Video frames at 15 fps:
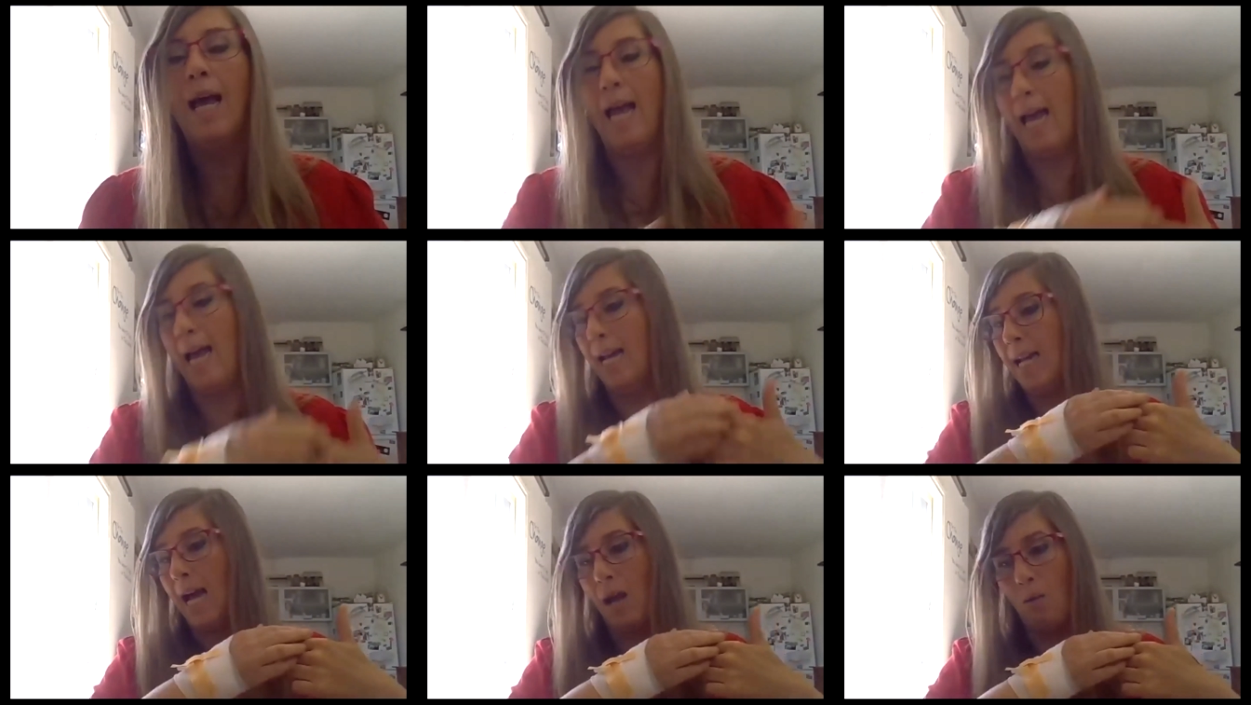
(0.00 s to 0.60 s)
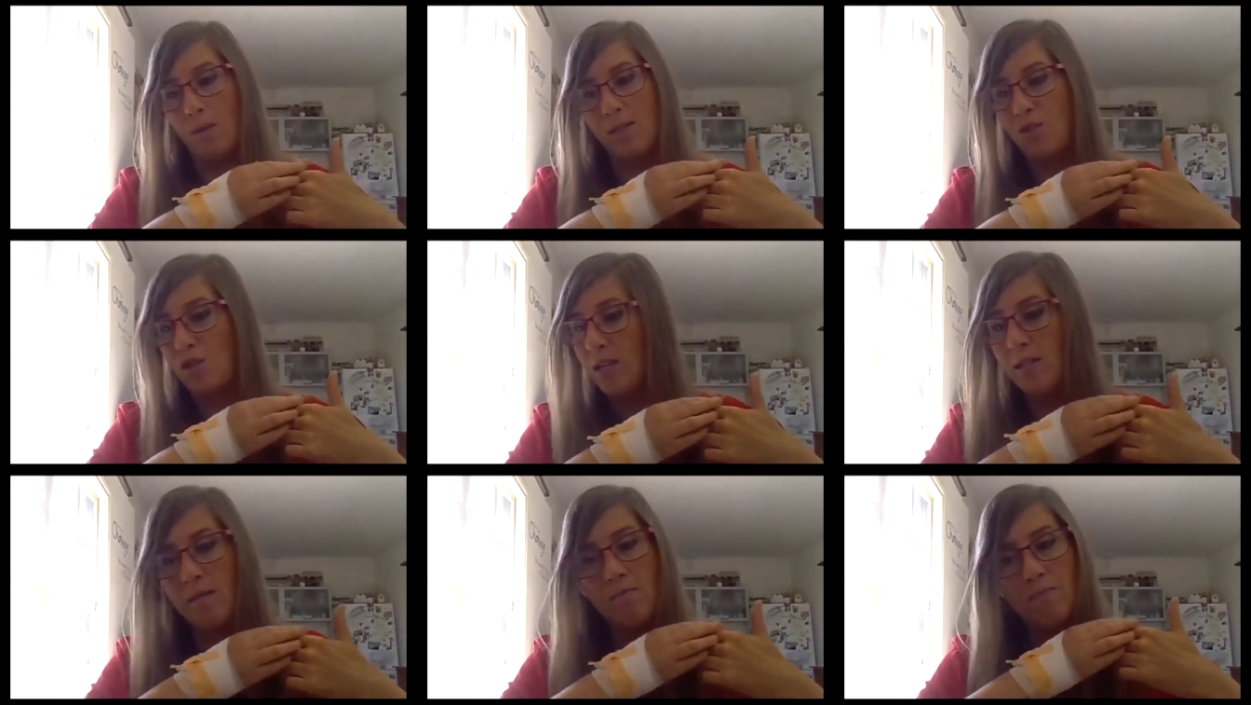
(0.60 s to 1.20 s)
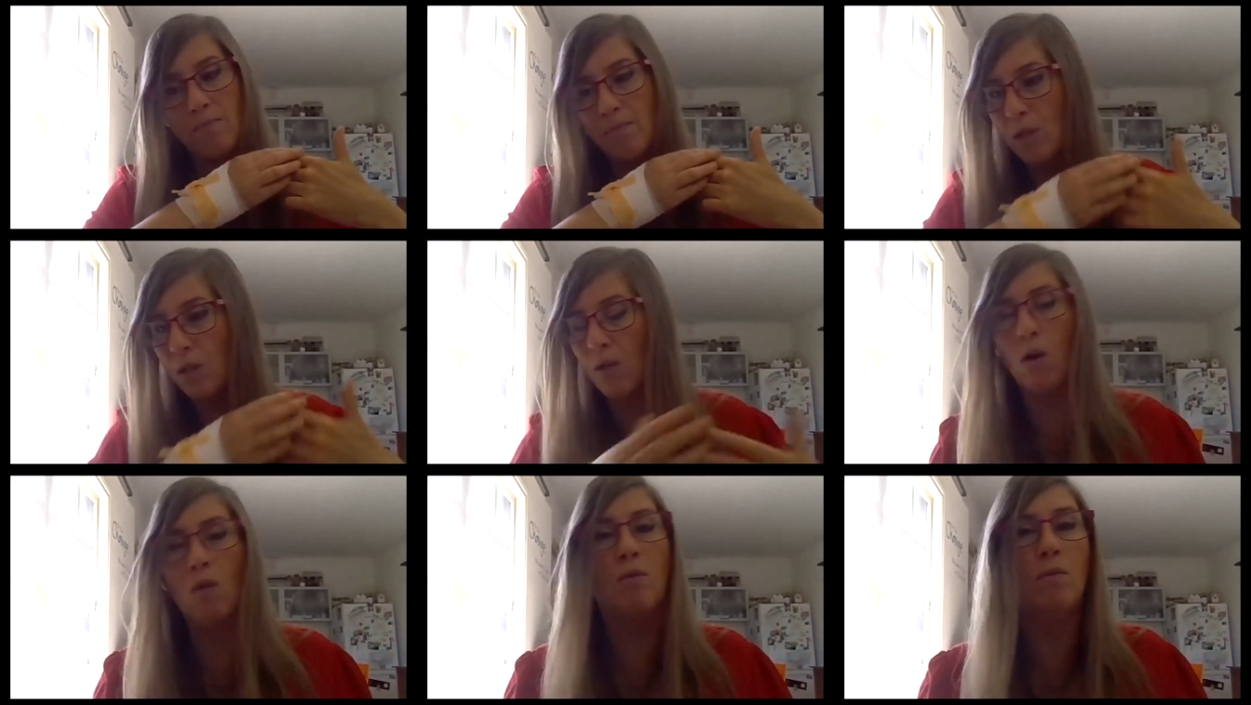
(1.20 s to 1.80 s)
And I was just, you
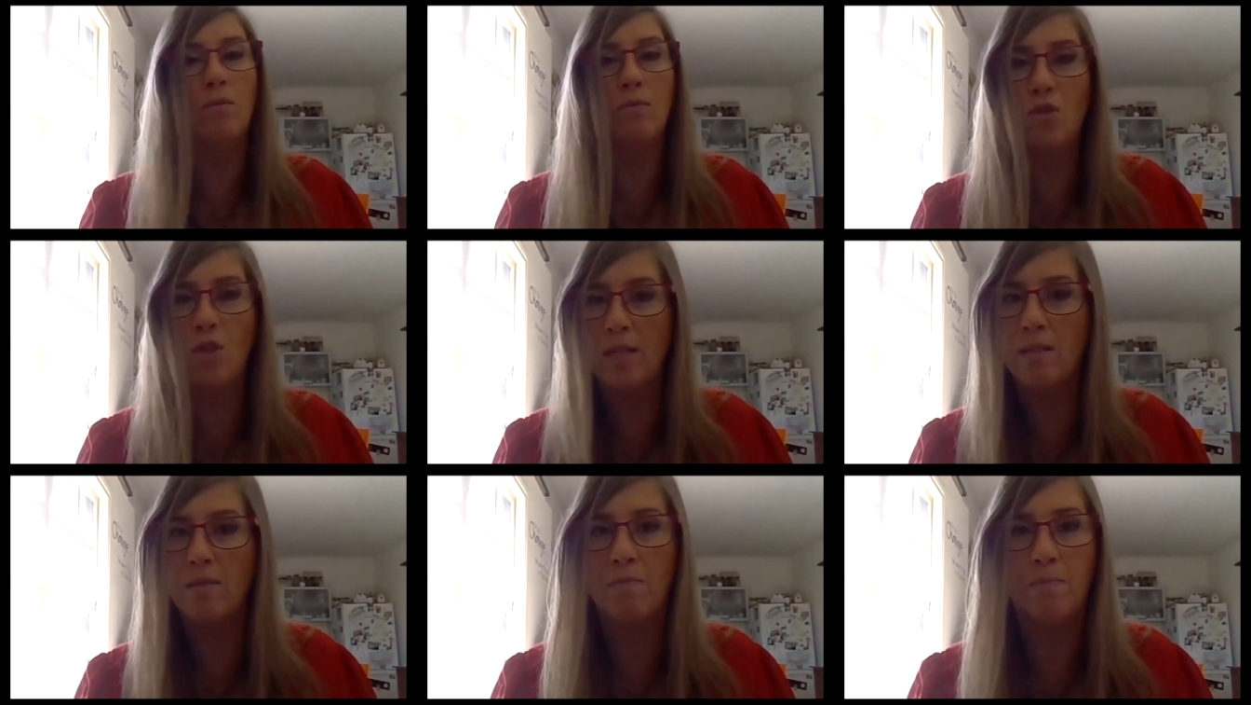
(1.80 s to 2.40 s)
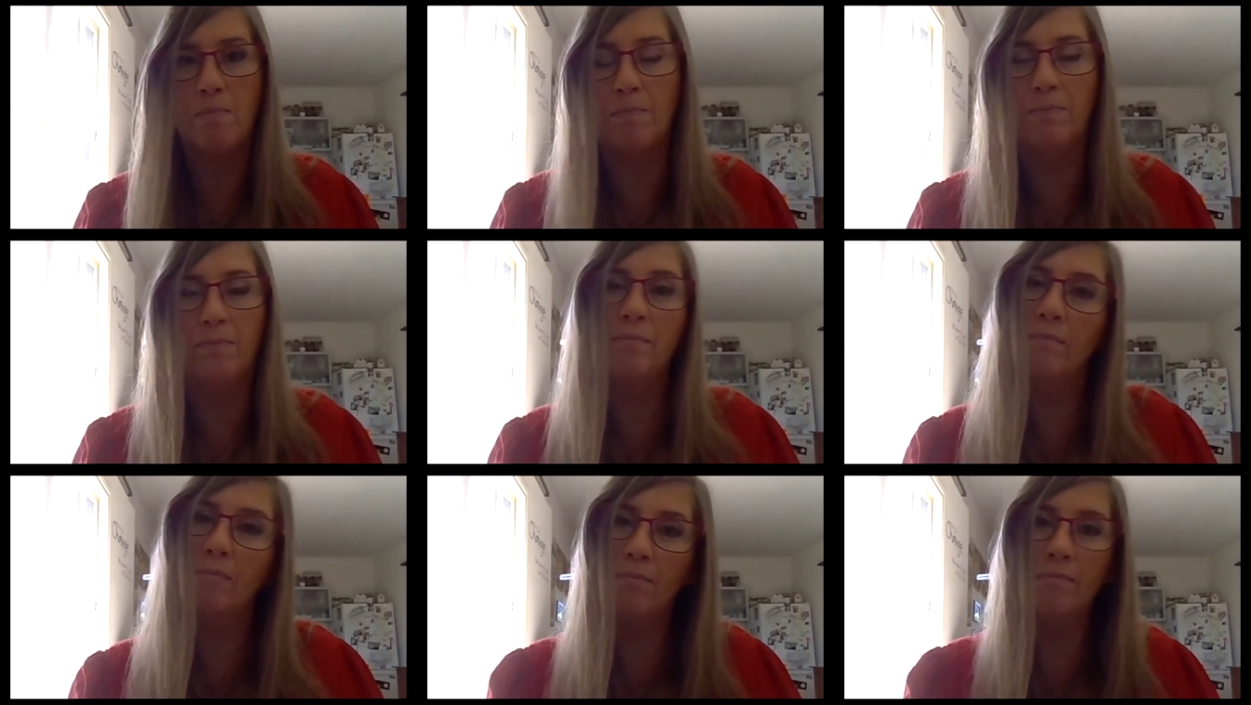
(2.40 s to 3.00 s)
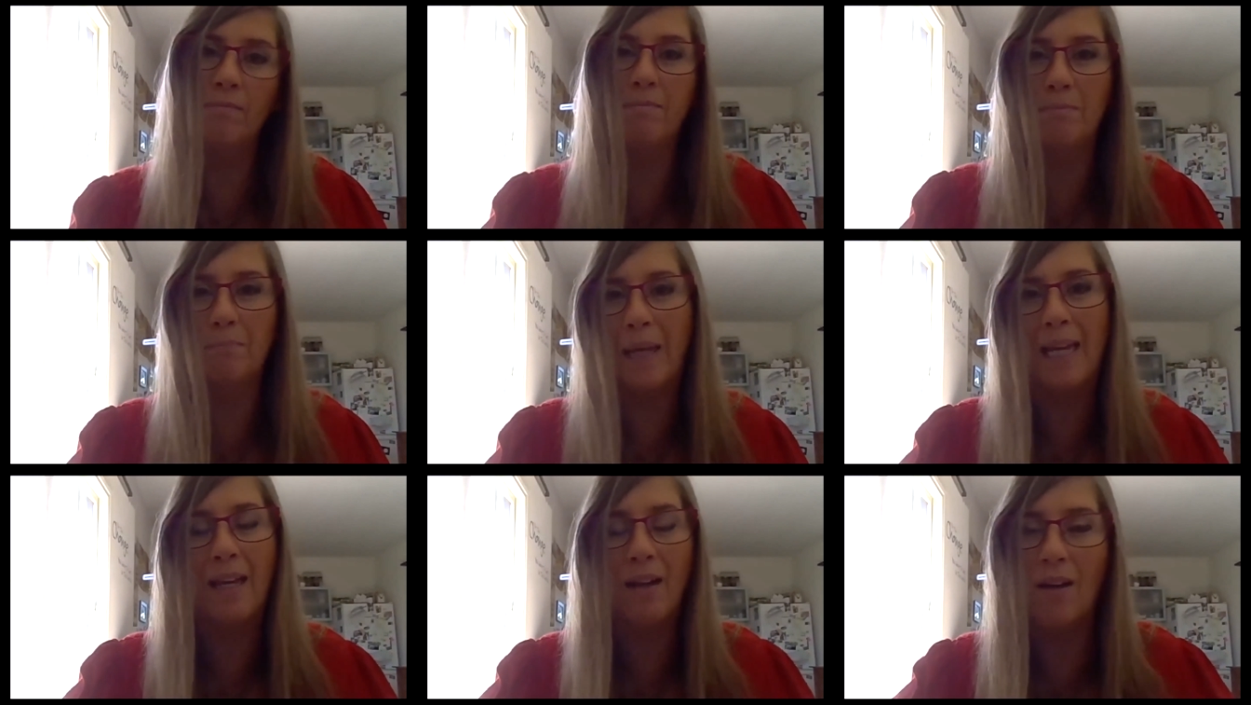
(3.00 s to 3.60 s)
know, just
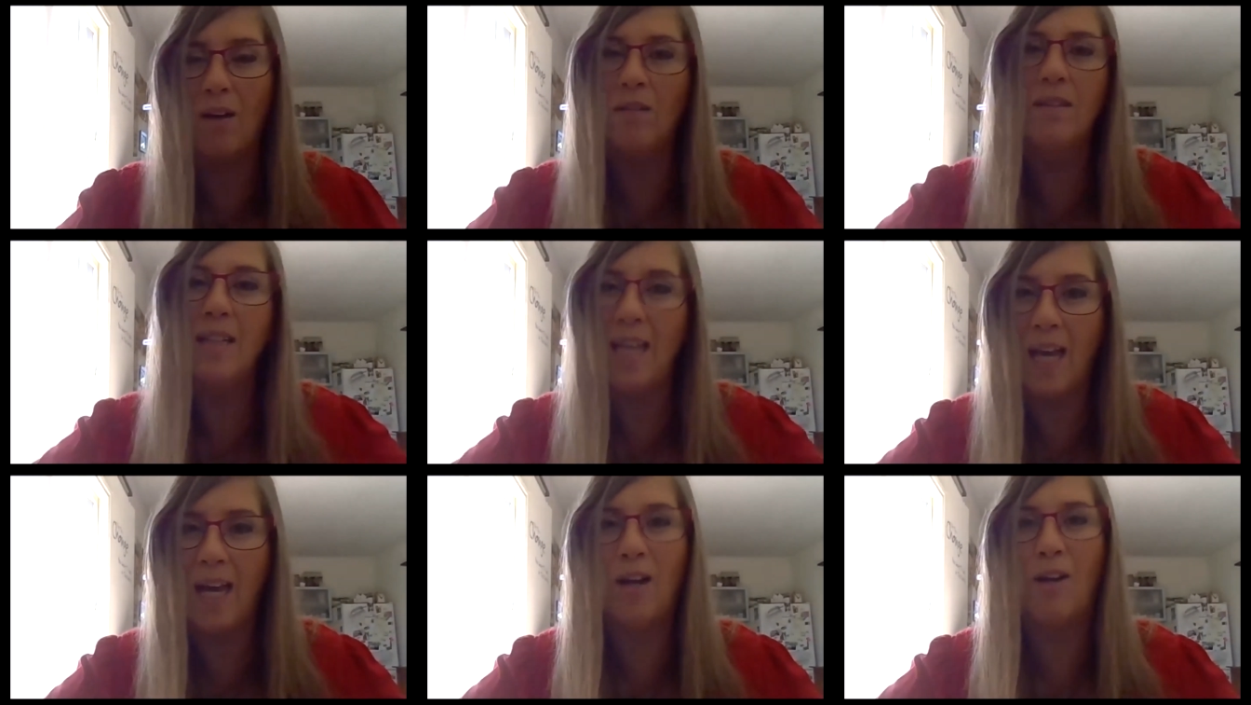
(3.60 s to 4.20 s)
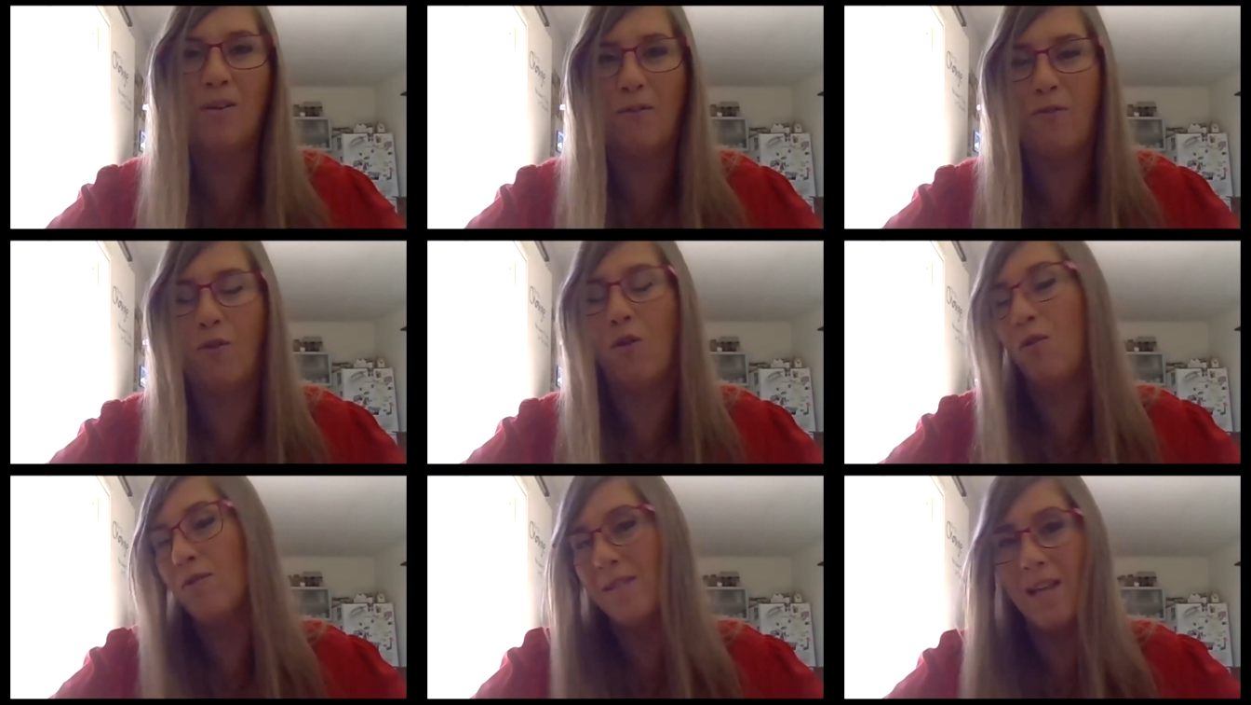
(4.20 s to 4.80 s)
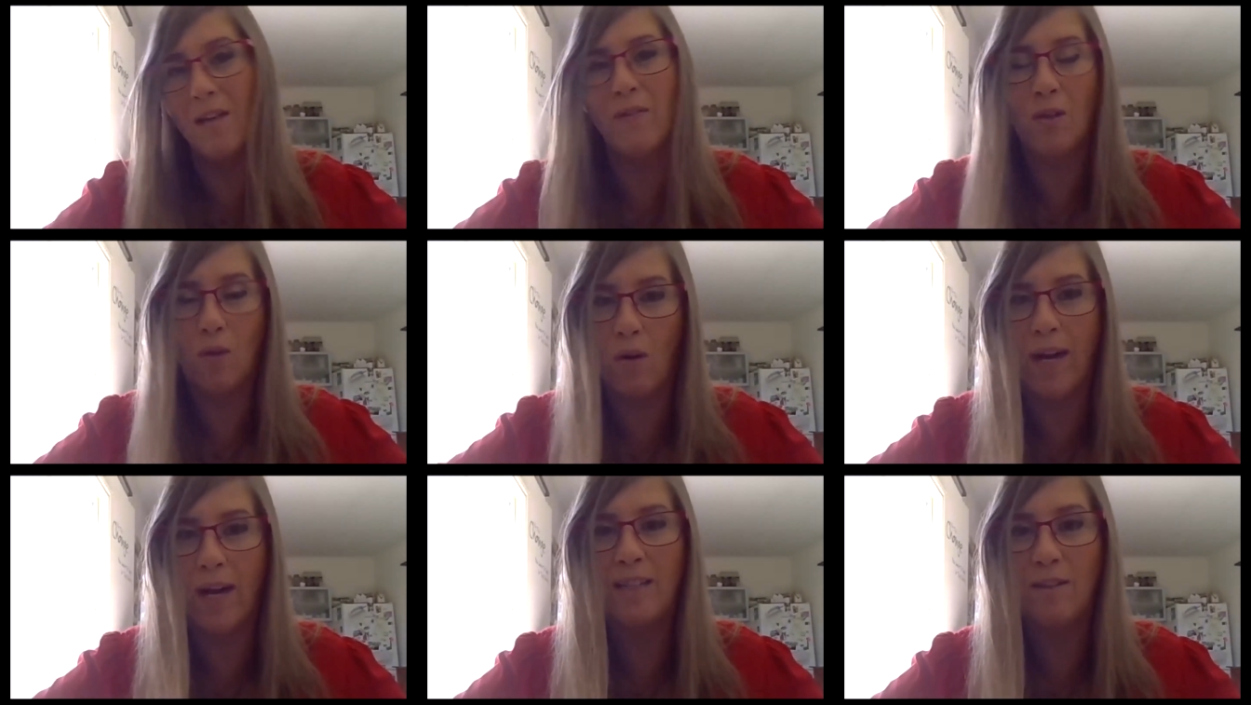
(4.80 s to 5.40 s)
being on the air for 7
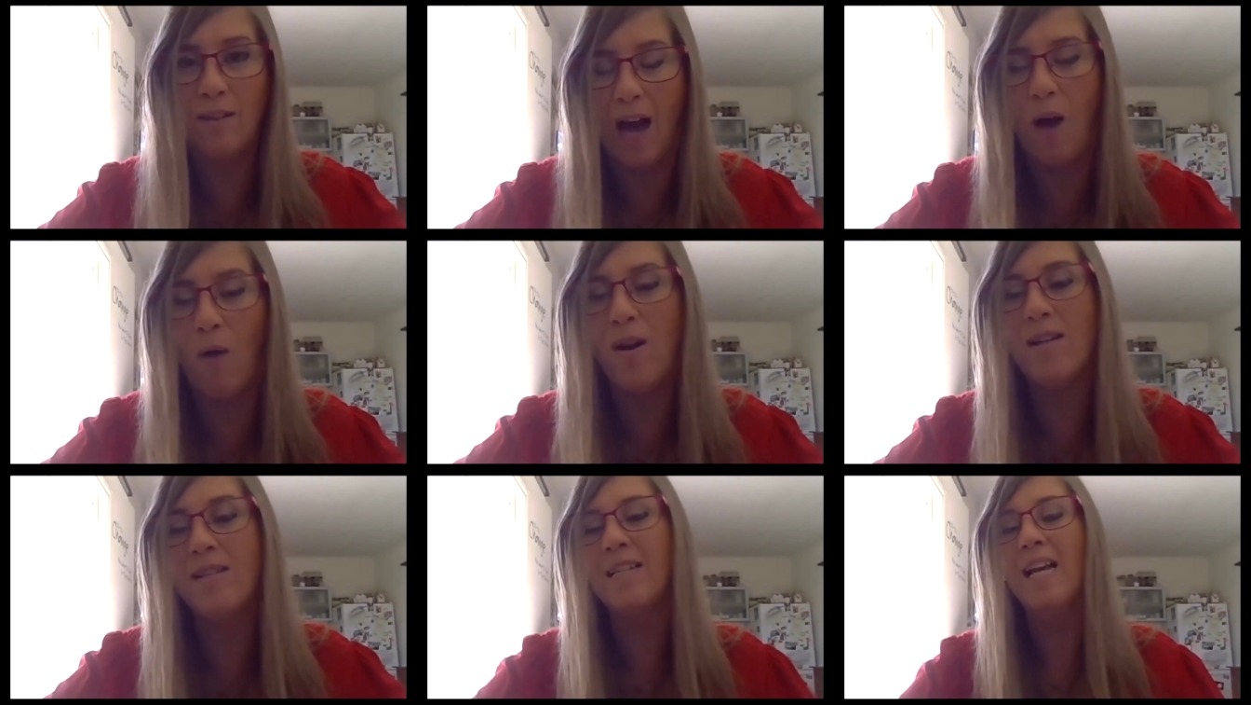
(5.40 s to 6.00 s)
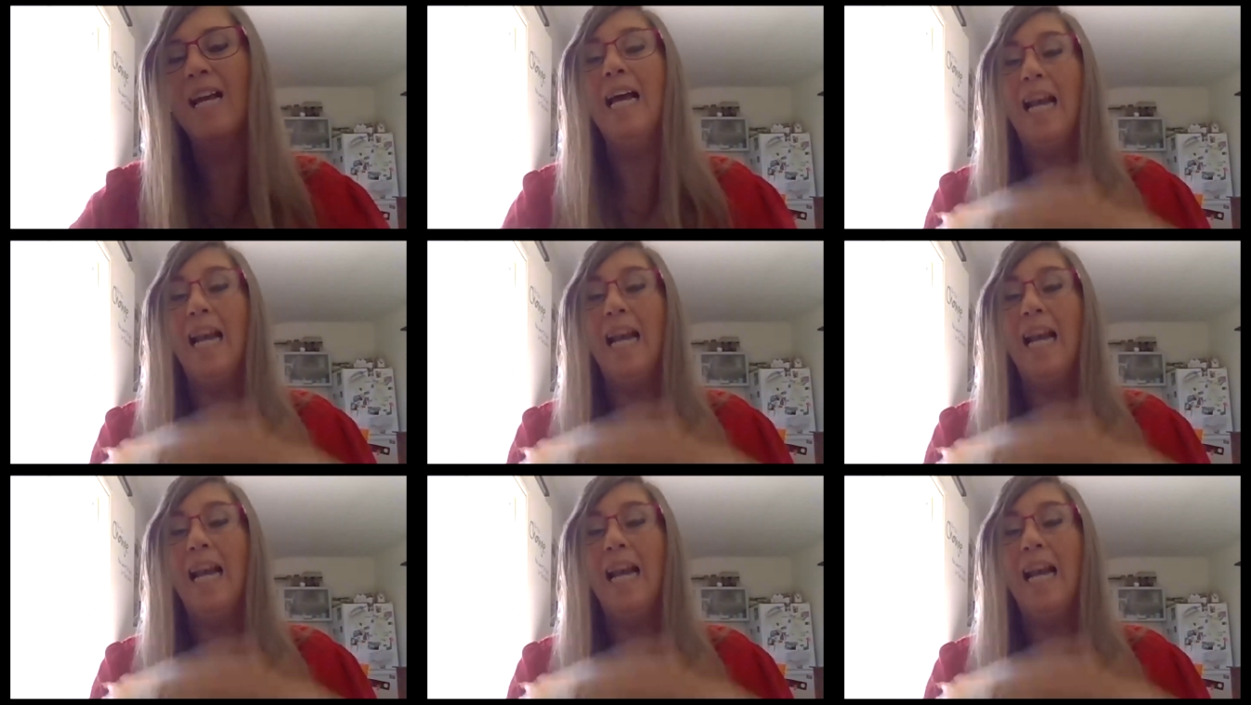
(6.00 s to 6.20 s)
or 8 hours.